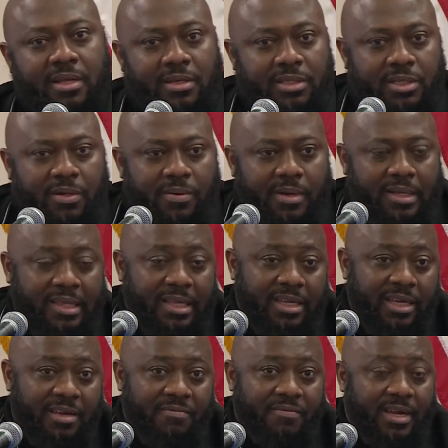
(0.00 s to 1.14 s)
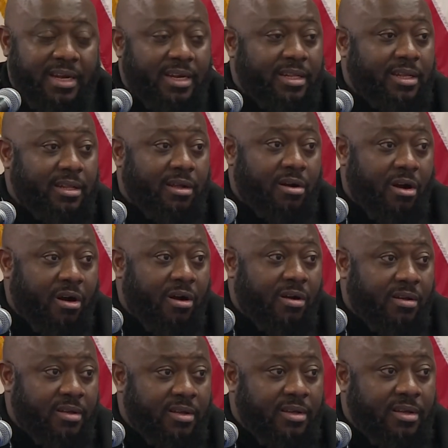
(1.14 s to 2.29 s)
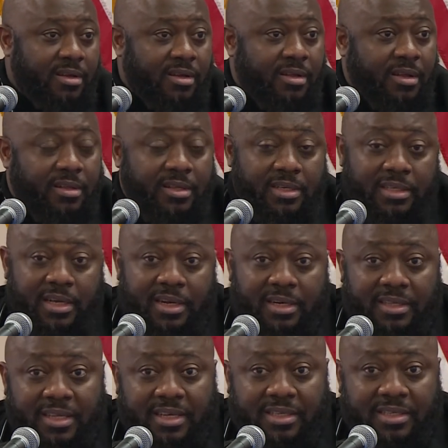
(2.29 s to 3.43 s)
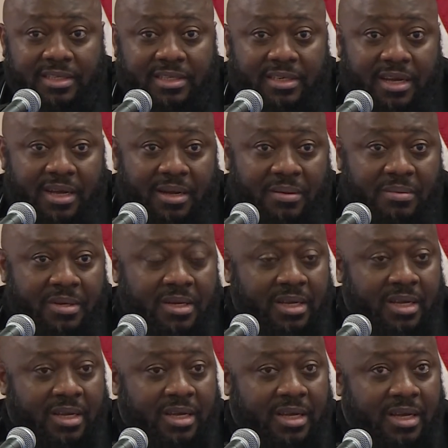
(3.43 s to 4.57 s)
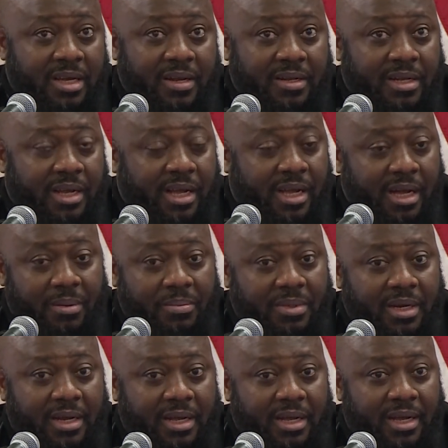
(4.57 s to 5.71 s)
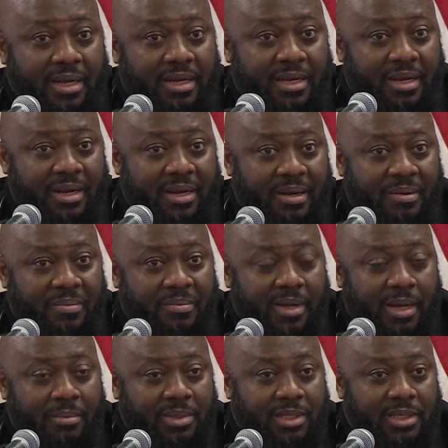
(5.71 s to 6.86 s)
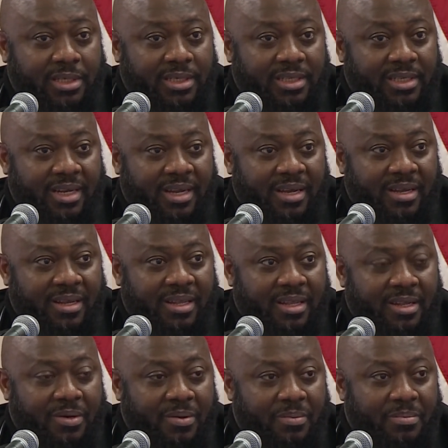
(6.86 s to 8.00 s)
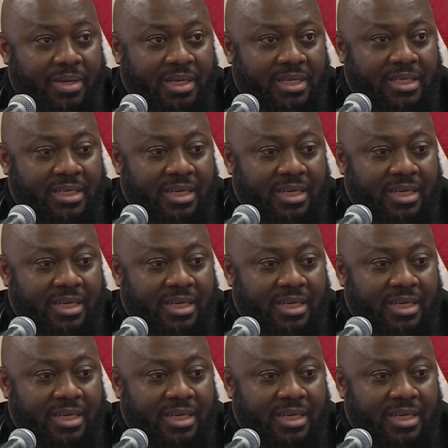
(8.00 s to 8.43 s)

So I think if anything at all, these are the things that helped. And I'm just a little bit